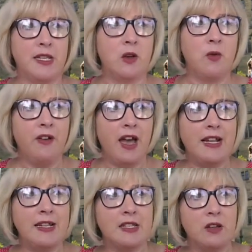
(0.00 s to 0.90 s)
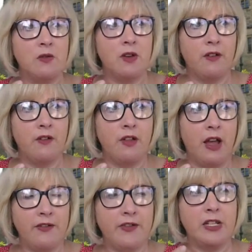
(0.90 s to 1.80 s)
So if I had I
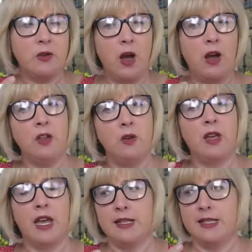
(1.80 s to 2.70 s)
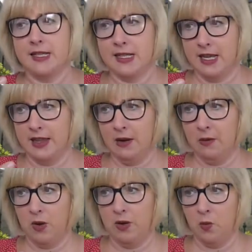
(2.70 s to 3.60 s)
have had quite a few cases like
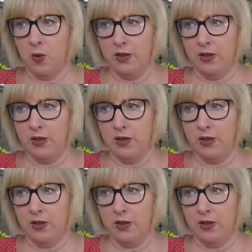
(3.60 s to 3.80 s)
that with